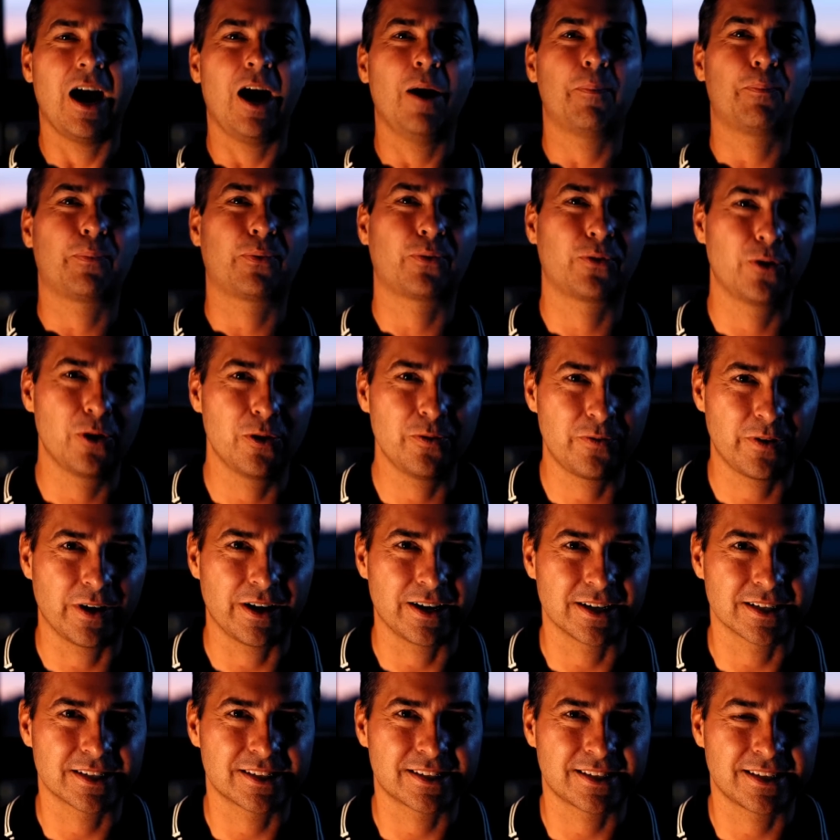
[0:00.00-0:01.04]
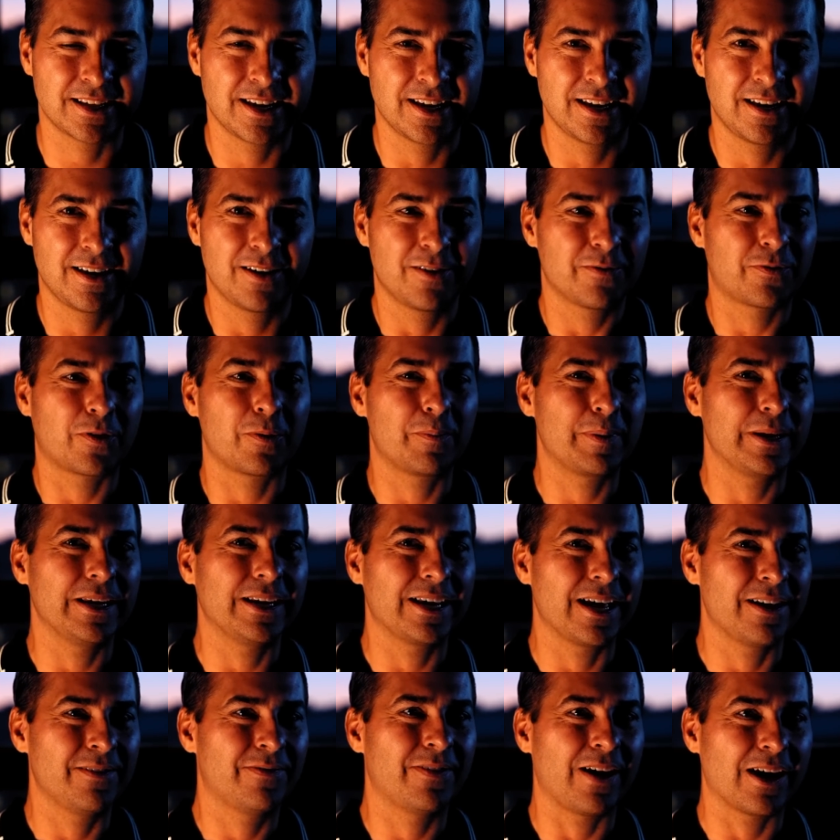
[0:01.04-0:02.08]
approve us for
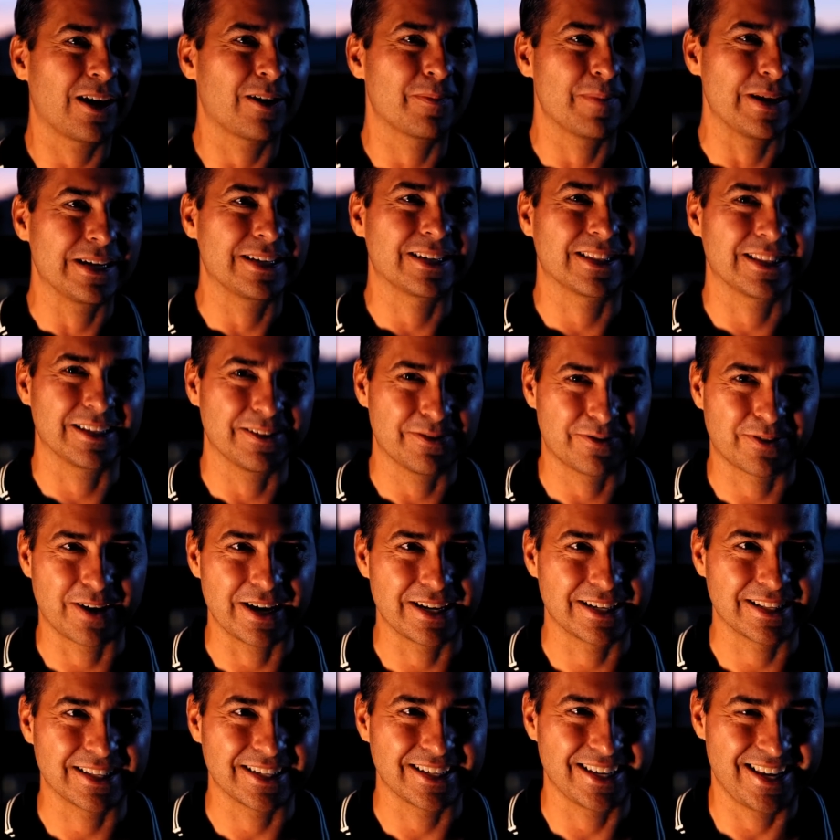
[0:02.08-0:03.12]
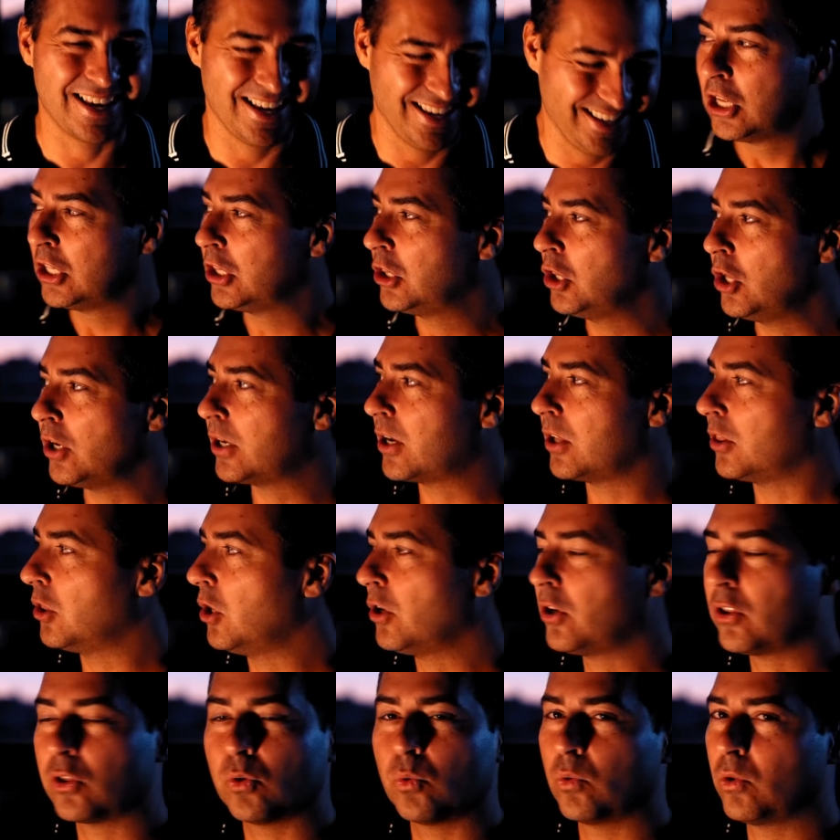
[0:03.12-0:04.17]
being environmentally friendly. look,
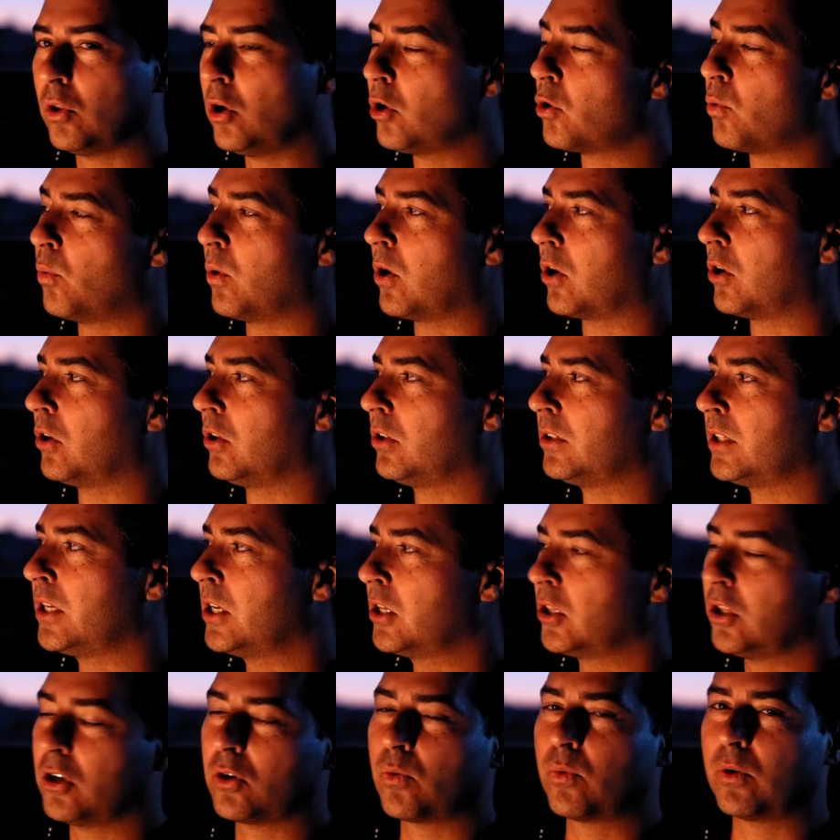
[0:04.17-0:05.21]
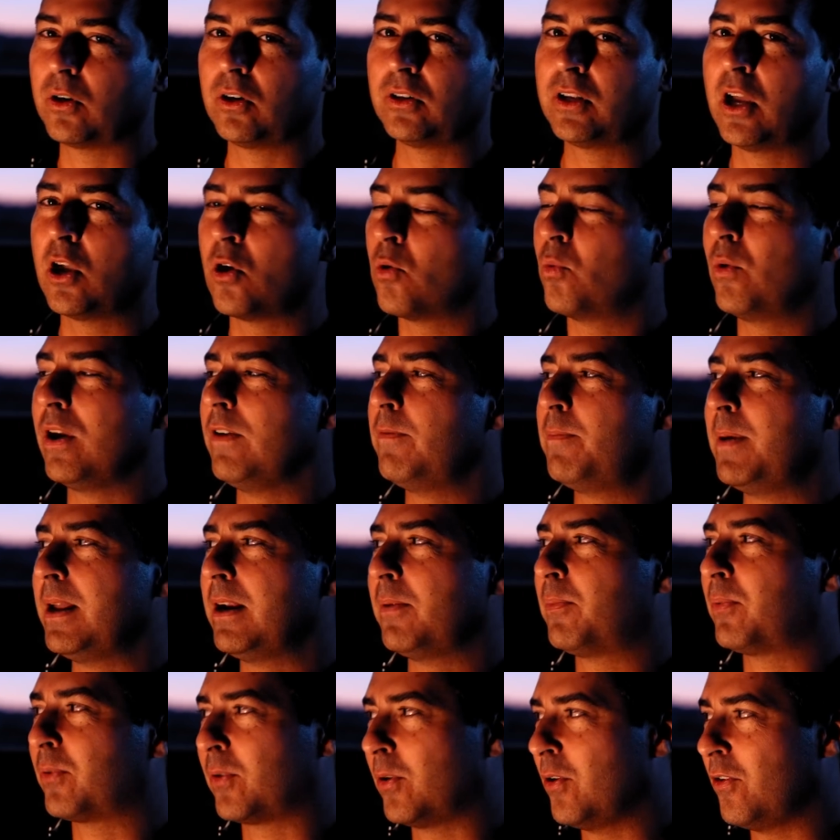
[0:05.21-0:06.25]
look, look, world, look, world. We've been
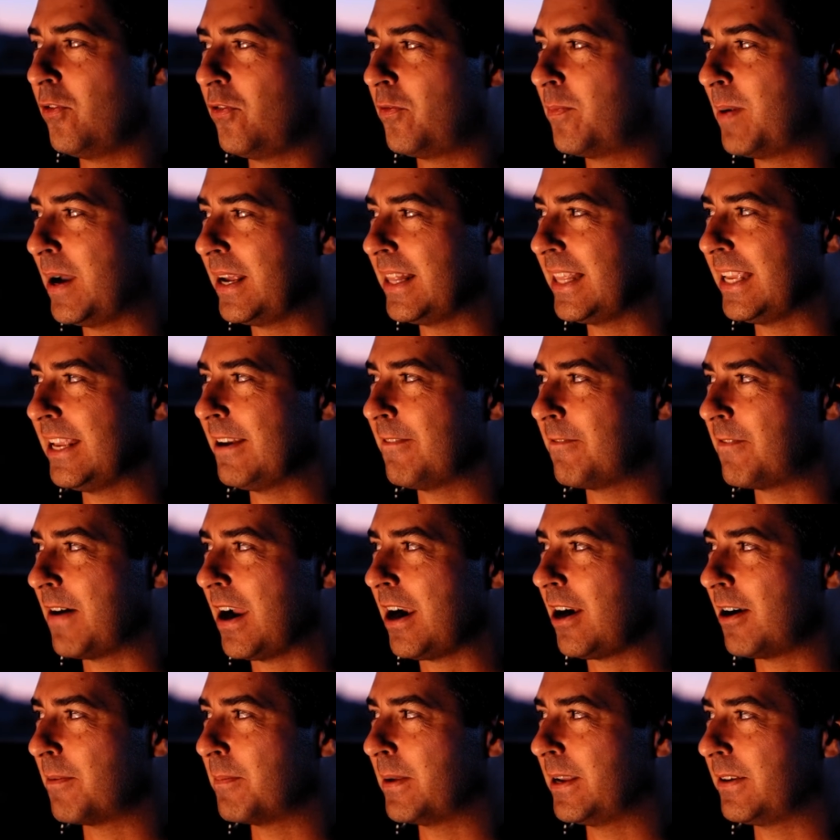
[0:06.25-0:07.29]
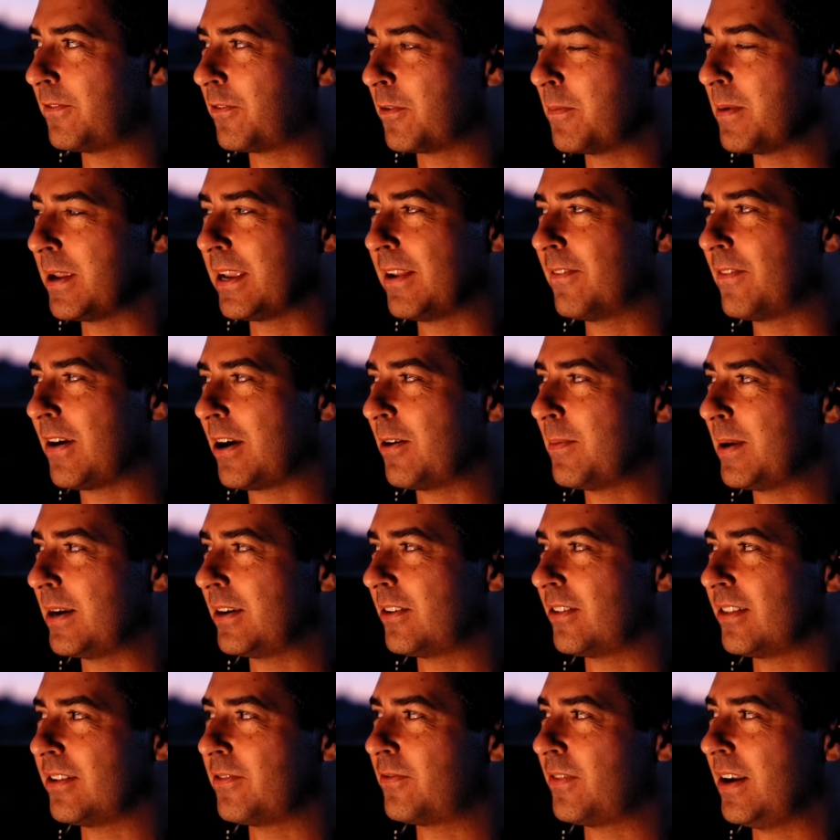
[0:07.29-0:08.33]
approved by the environment for being
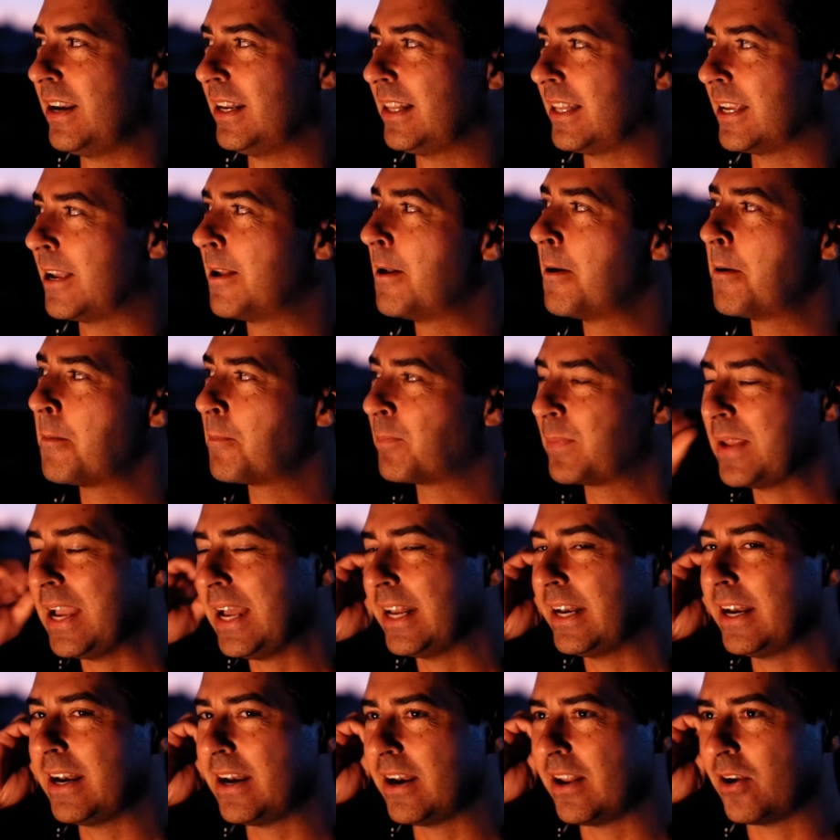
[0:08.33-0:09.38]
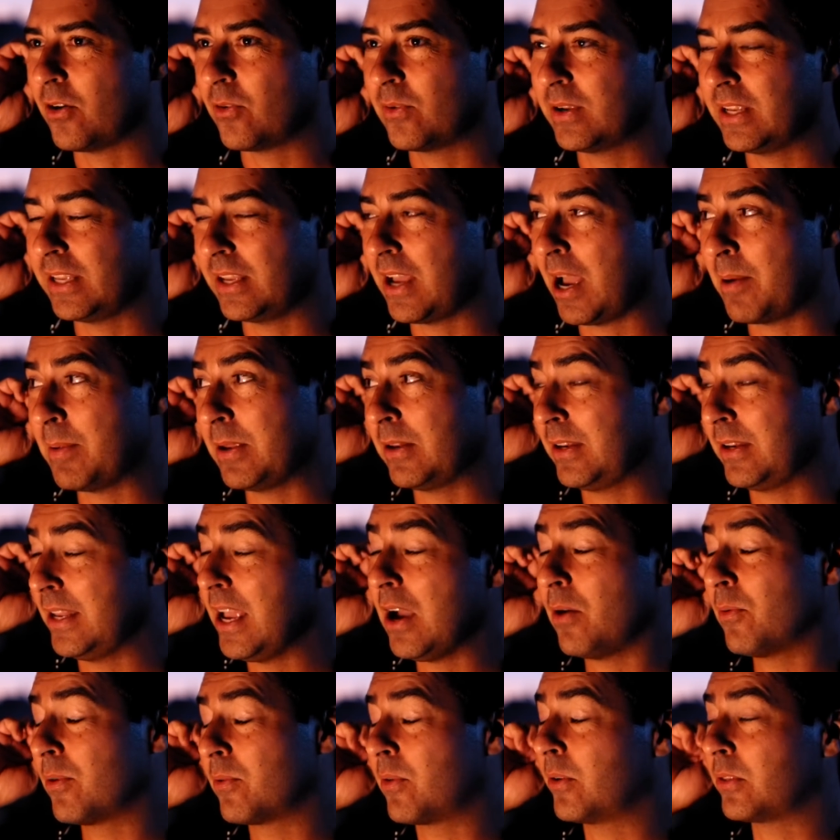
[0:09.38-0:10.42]
environmentally friendly. Yeah, no, no, no. We, I mean,
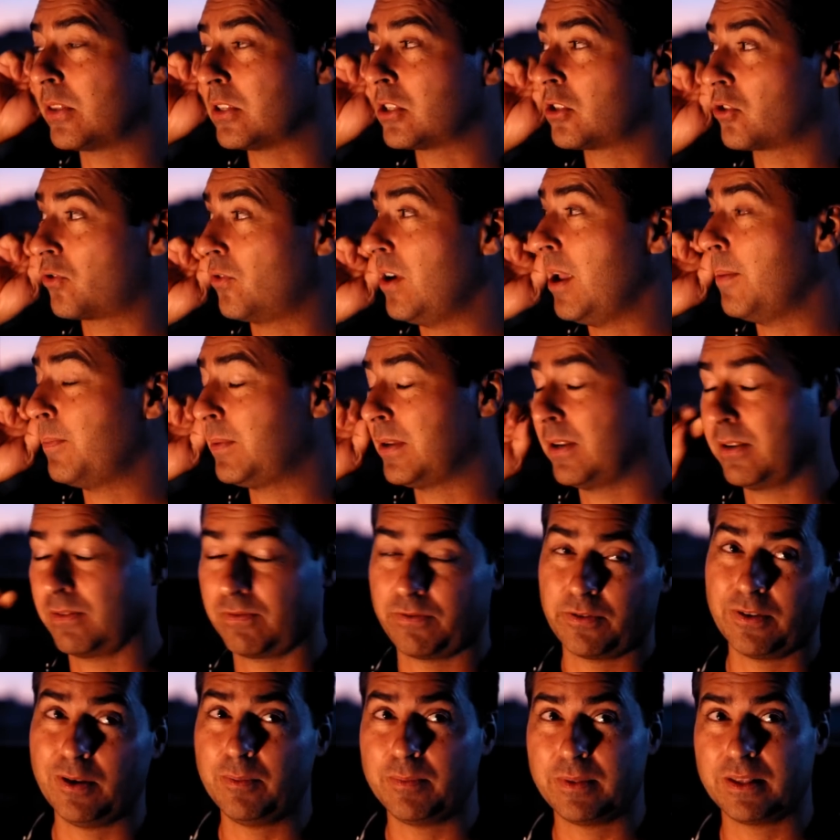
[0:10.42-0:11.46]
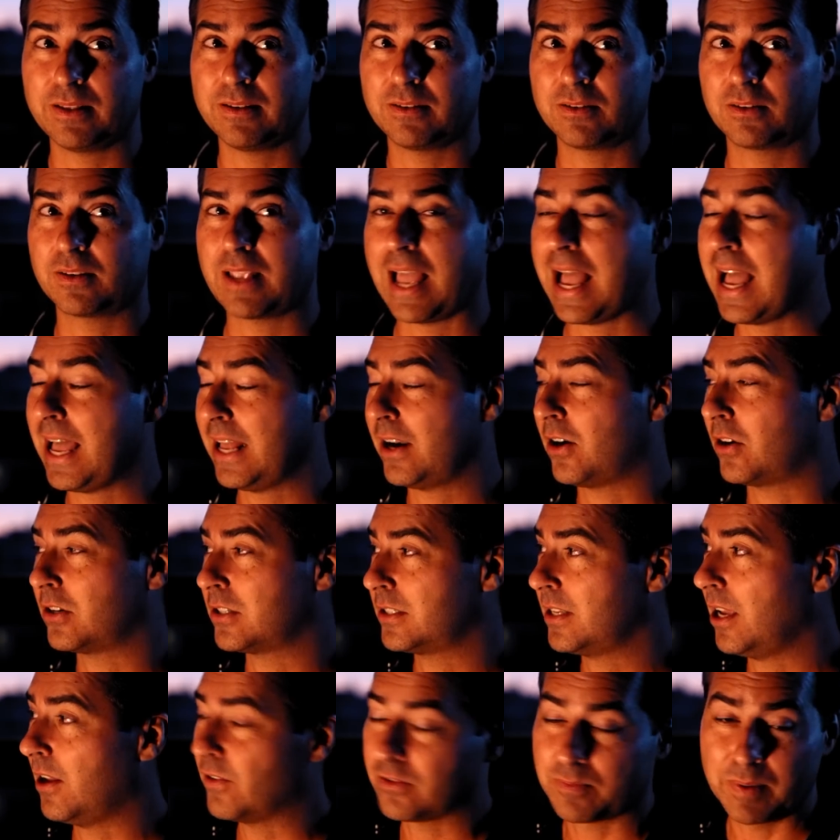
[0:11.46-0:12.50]
yeah, we wrote the script and filmed the ad
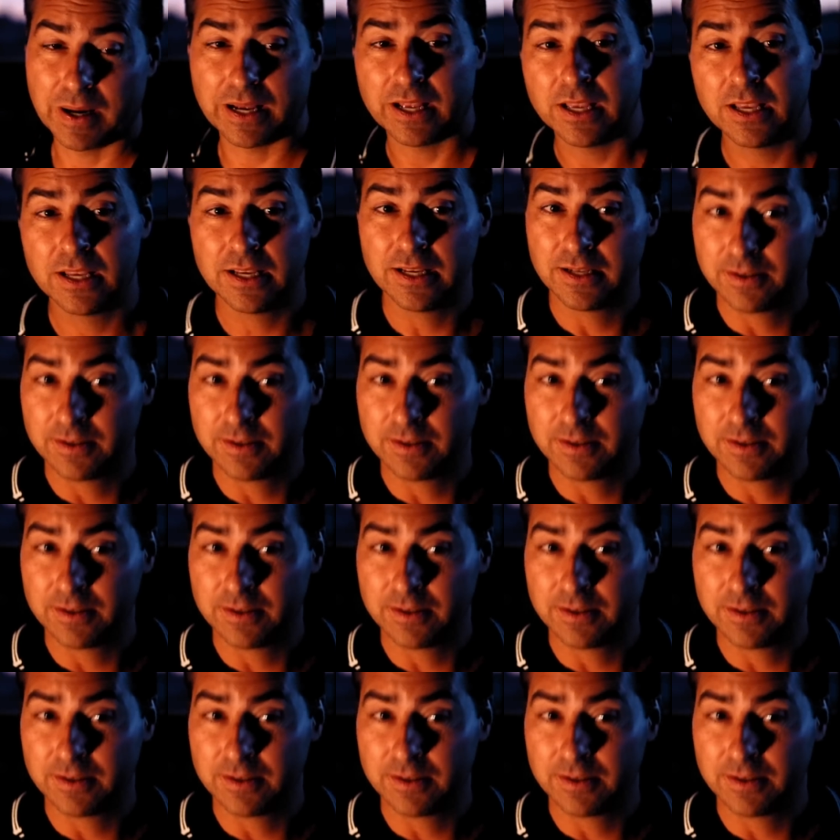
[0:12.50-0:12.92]
ourselves, but